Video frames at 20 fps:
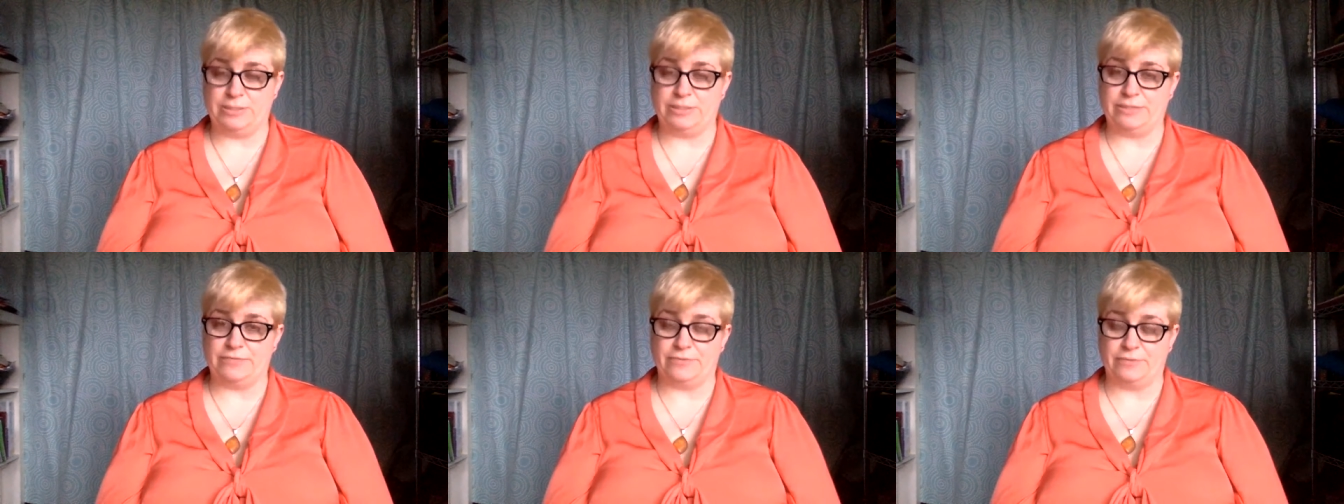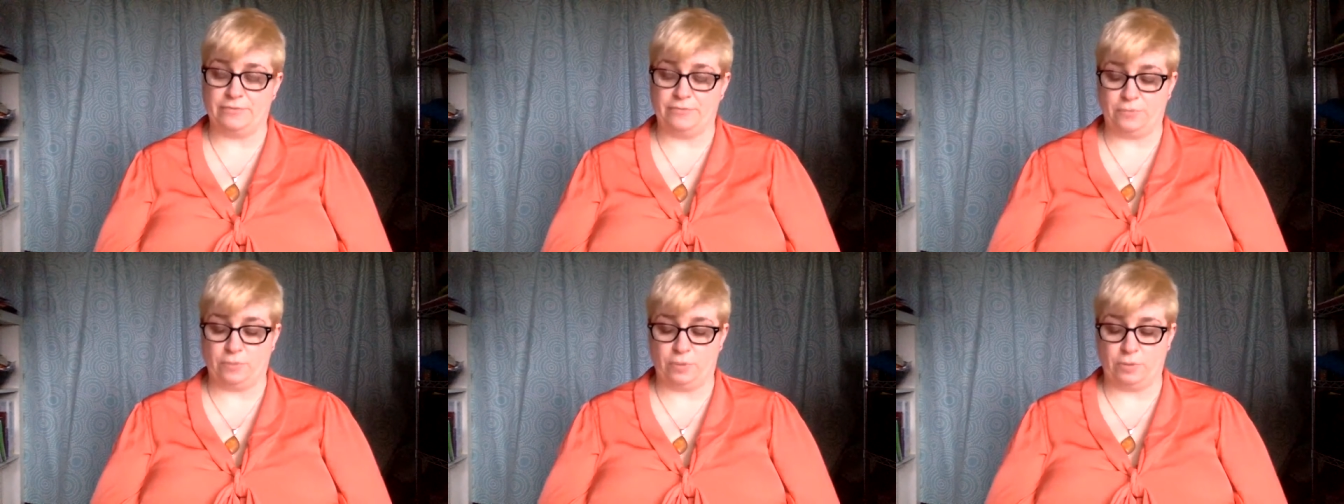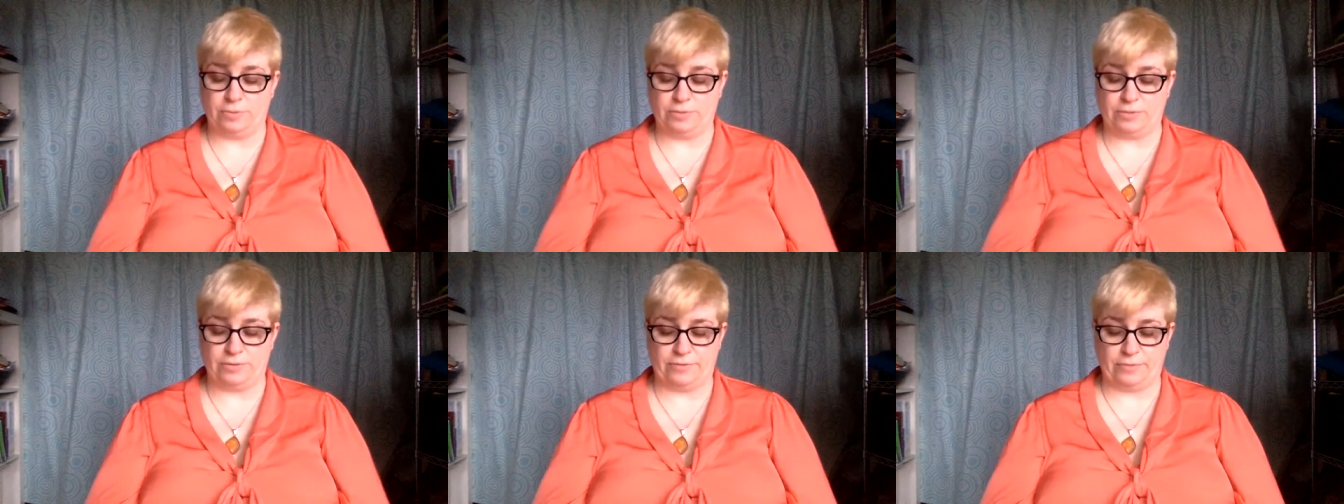different
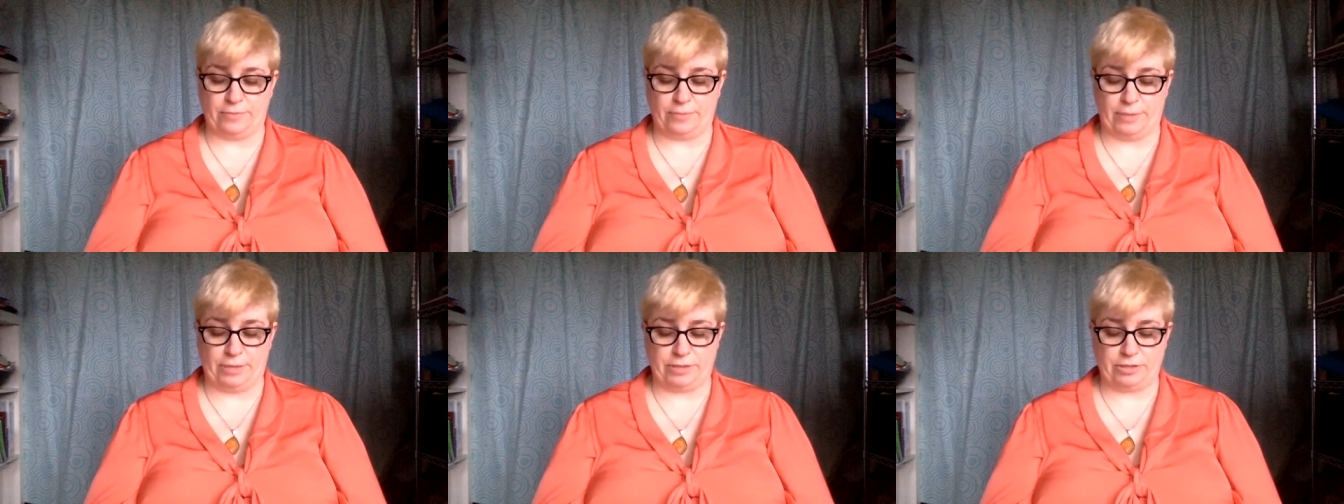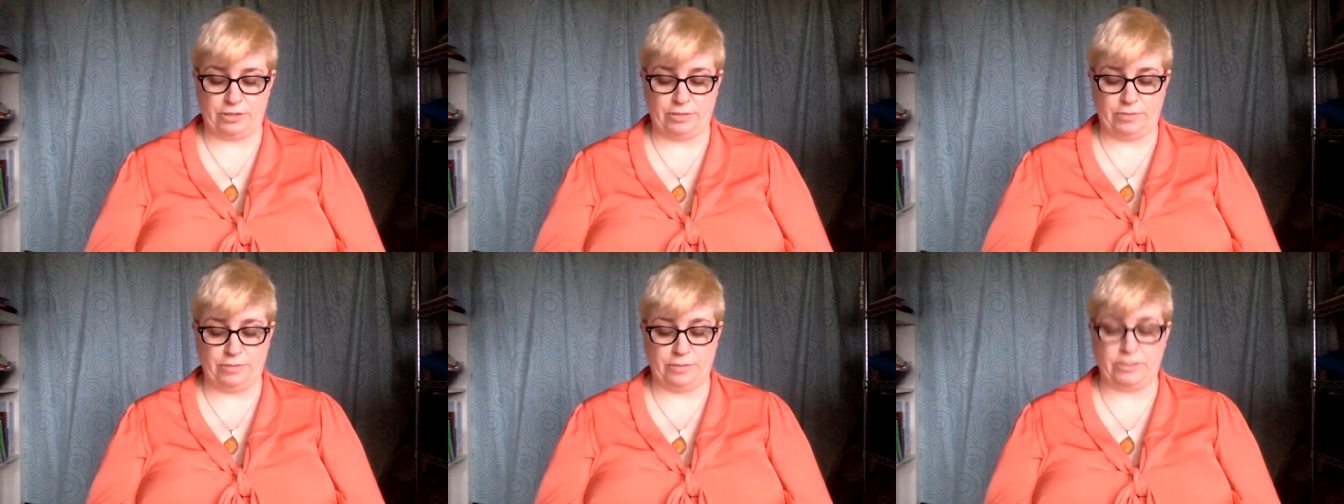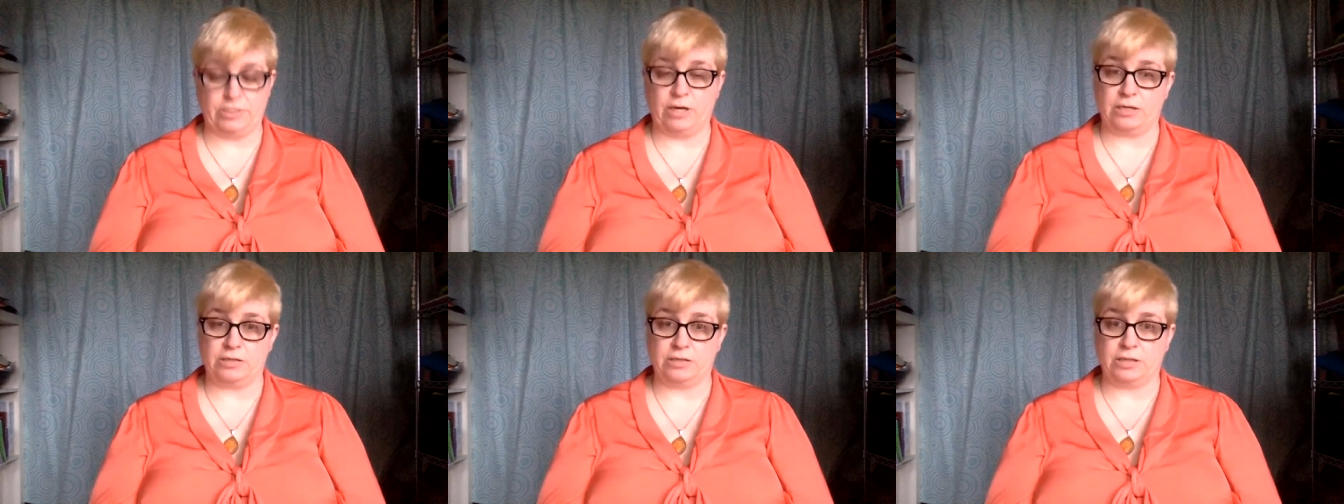forms of oppression. We
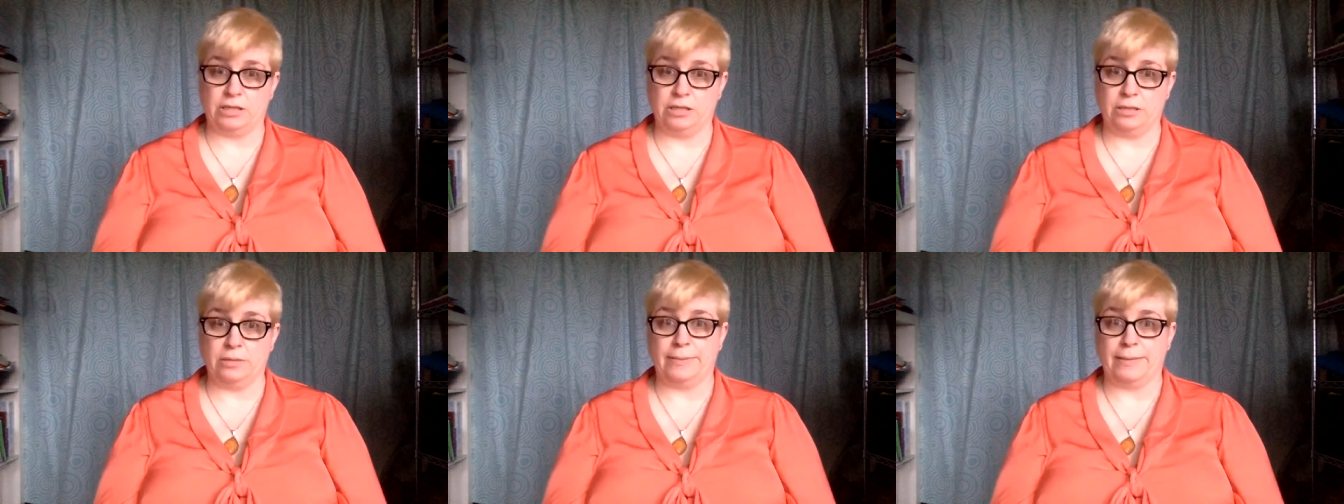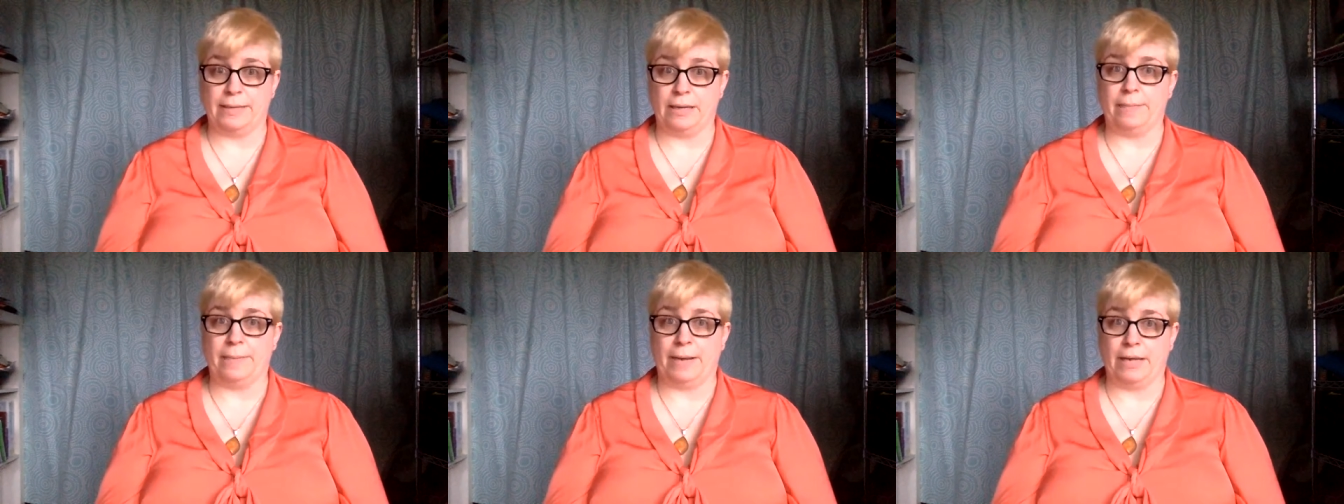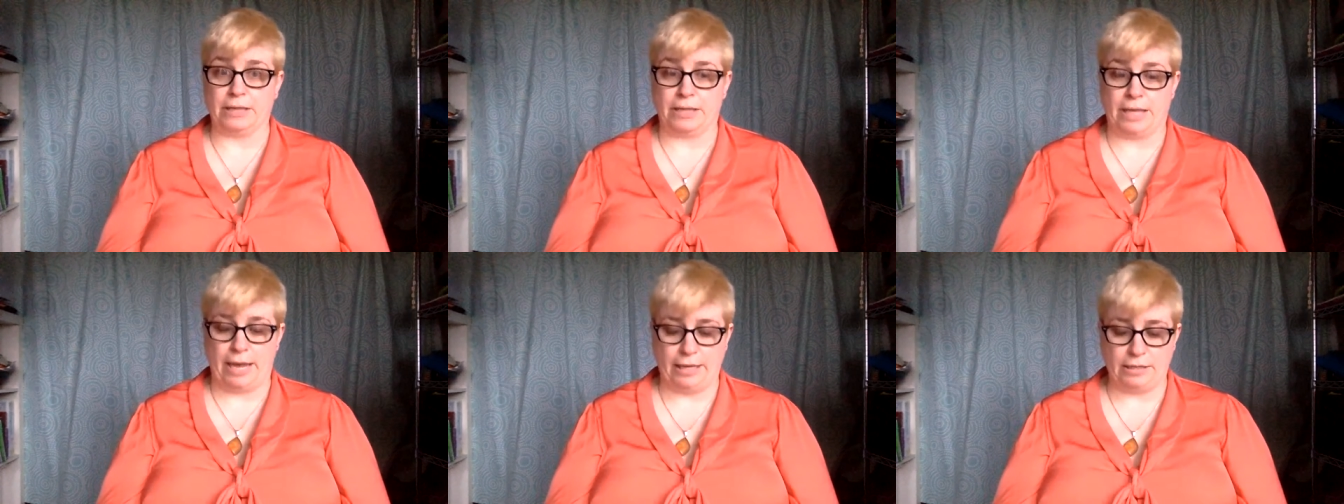talked a little bit about
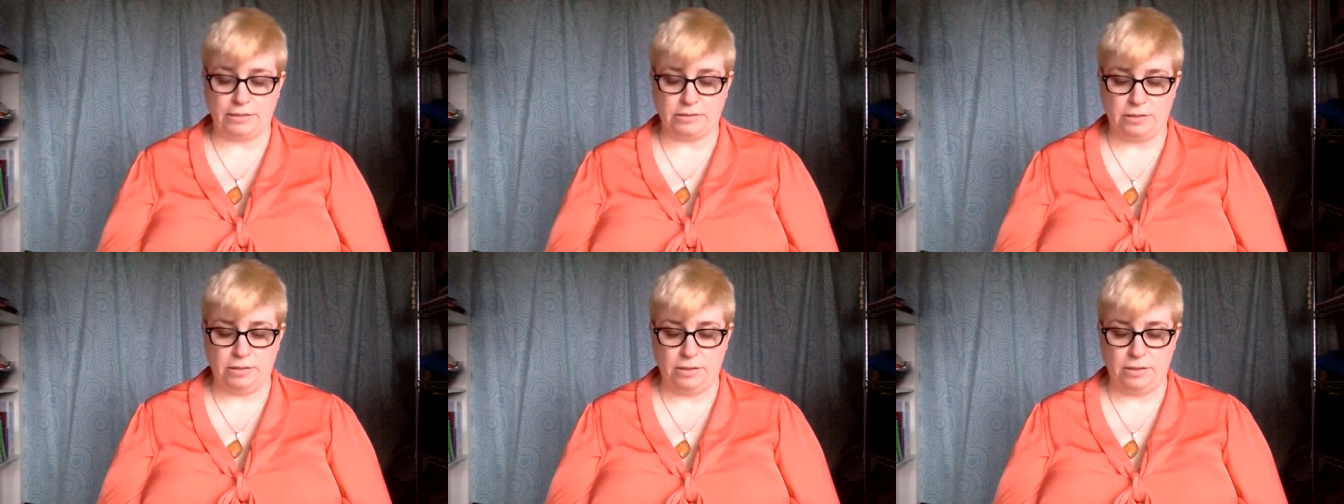that.